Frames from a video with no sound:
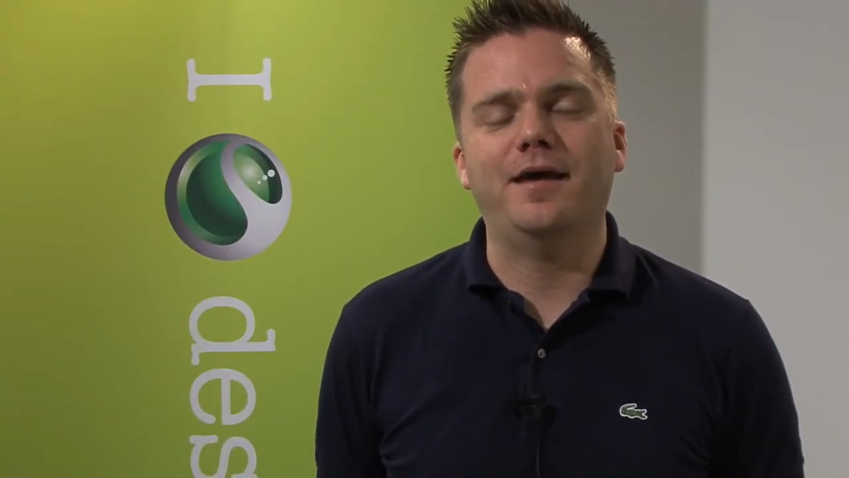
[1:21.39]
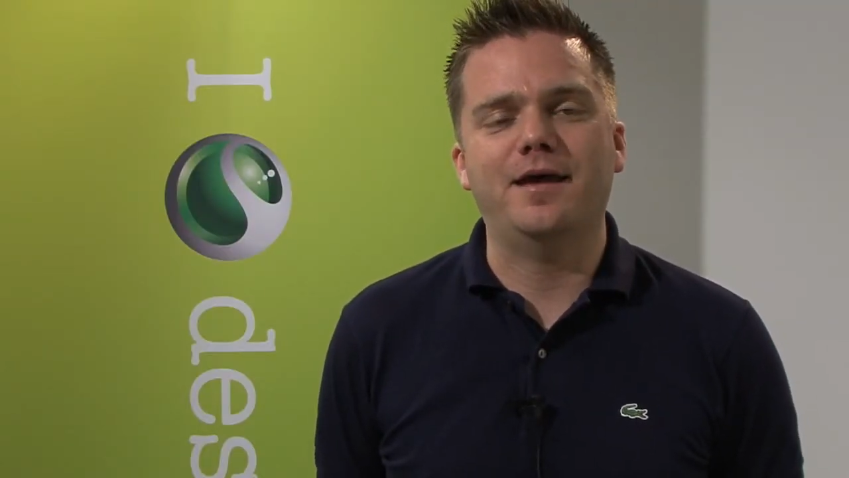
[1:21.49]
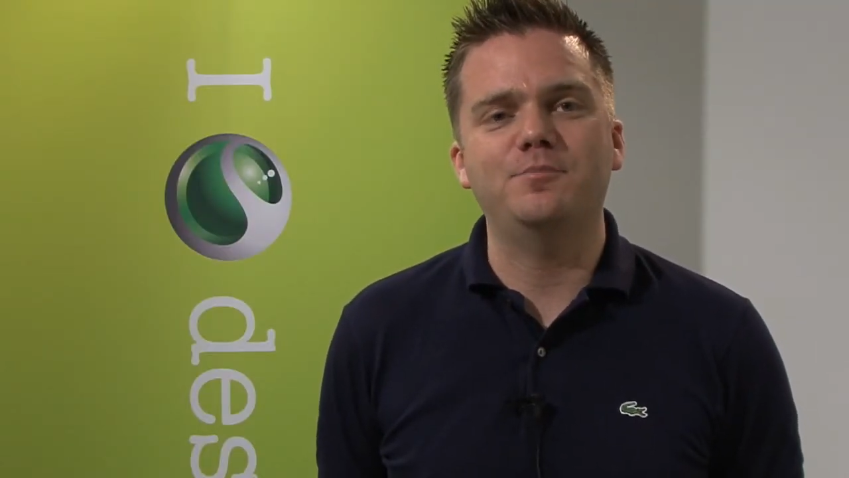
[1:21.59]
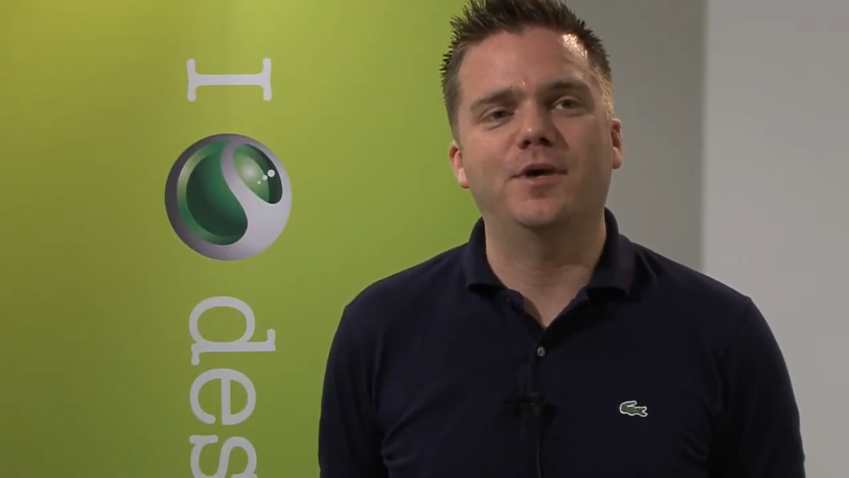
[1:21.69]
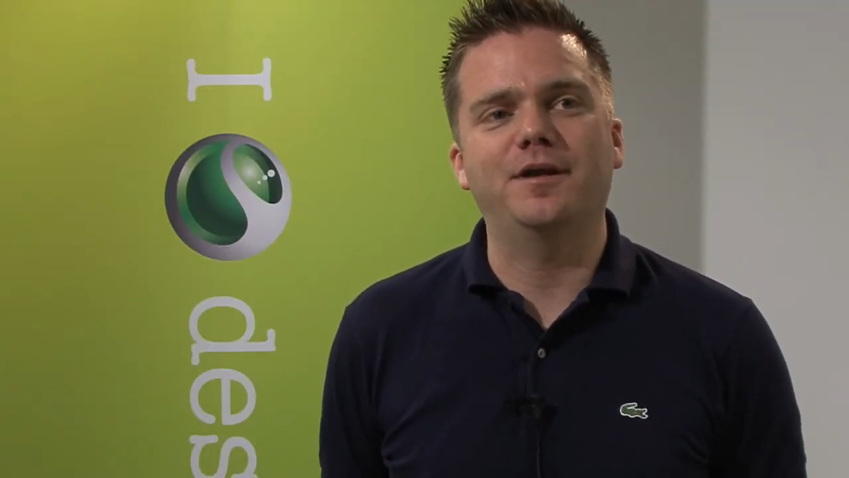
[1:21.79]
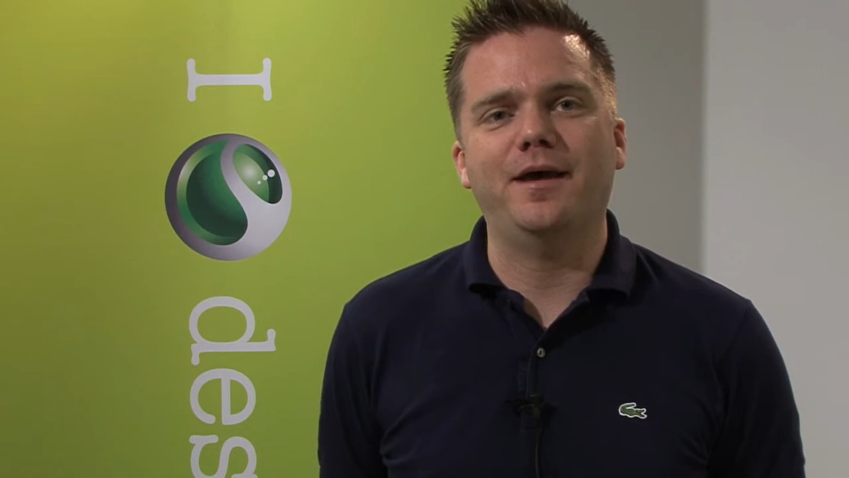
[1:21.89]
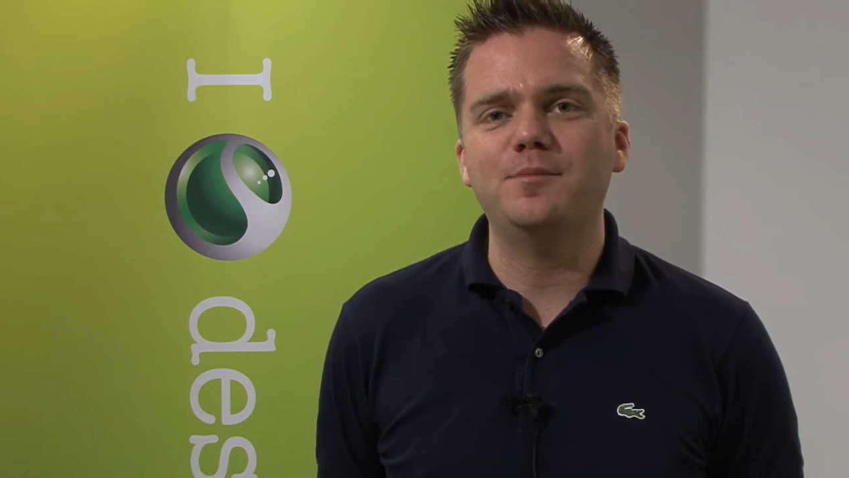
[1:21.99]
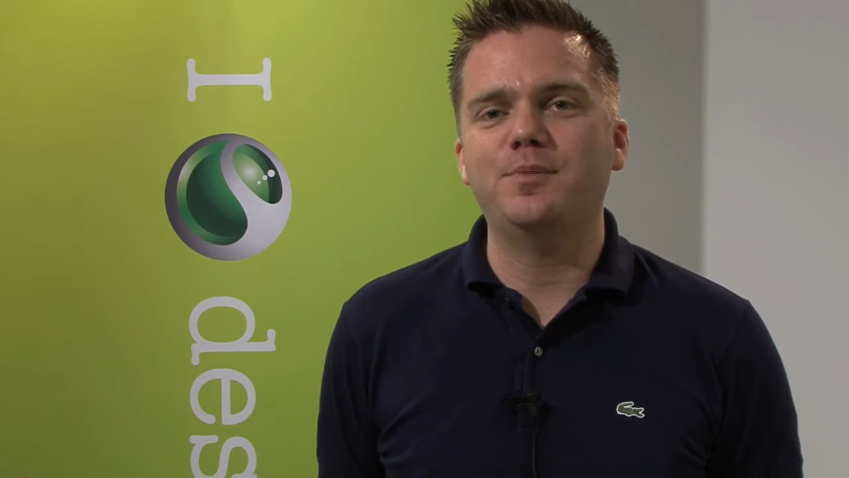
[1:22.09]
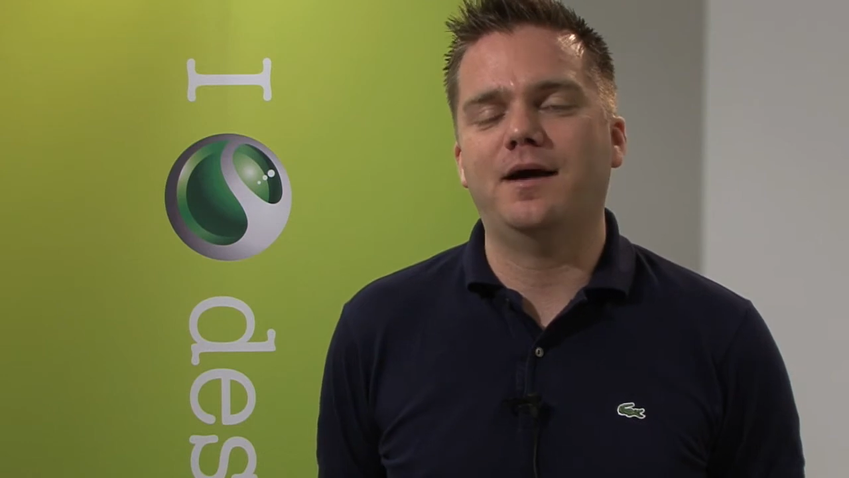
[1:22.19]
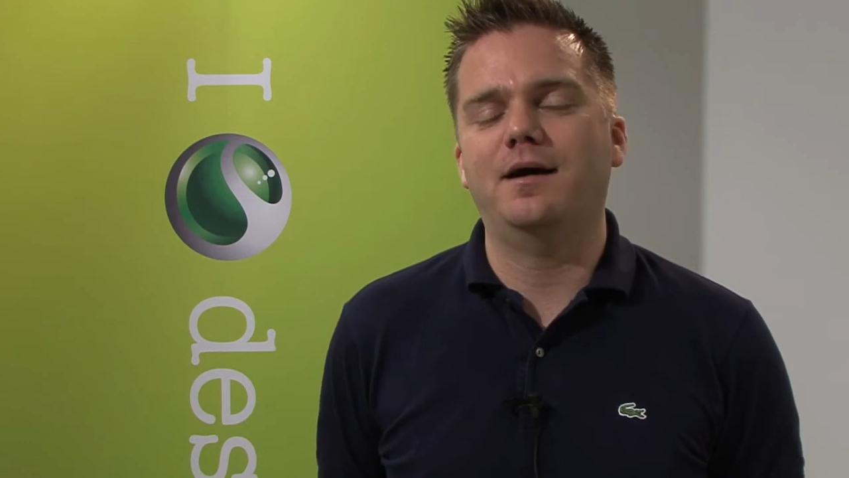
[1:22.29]
a, an
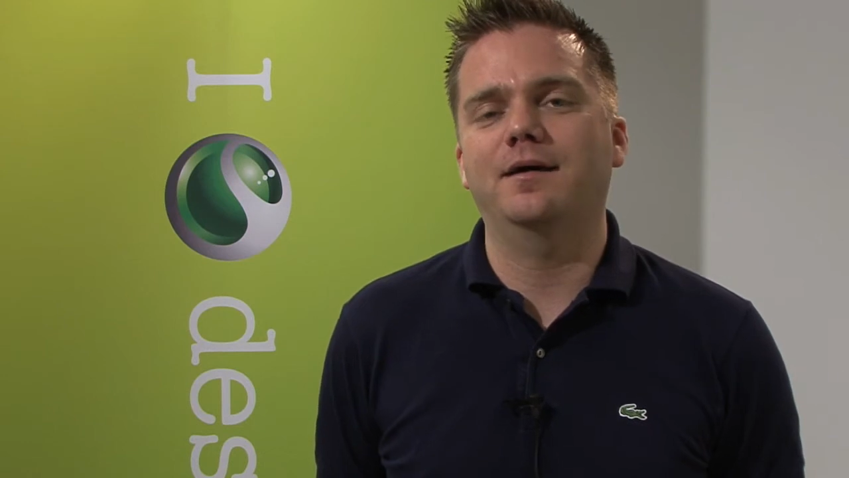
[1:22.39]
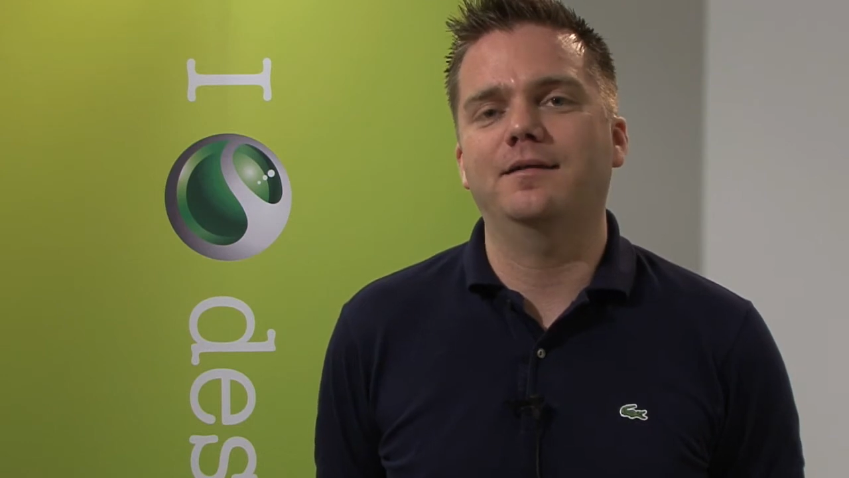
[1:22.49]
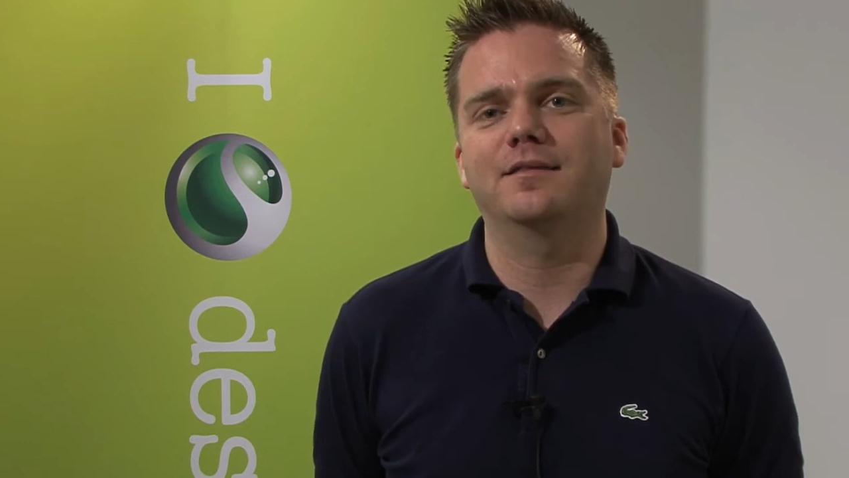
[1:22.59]
API